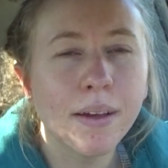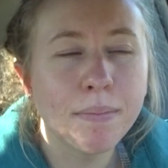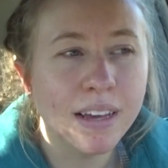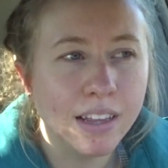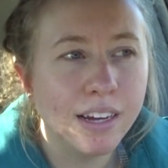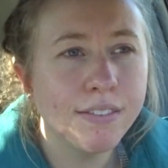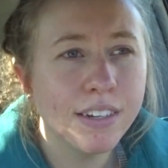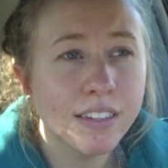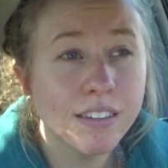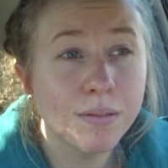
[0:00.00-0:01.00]
and my life
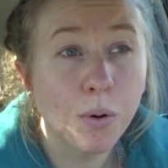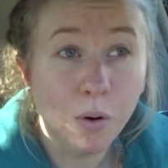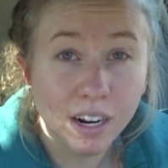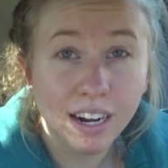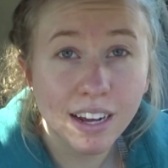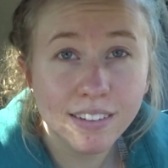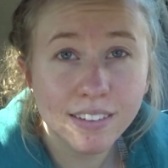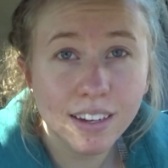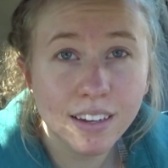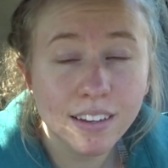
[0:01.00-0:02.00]
needs some organizing.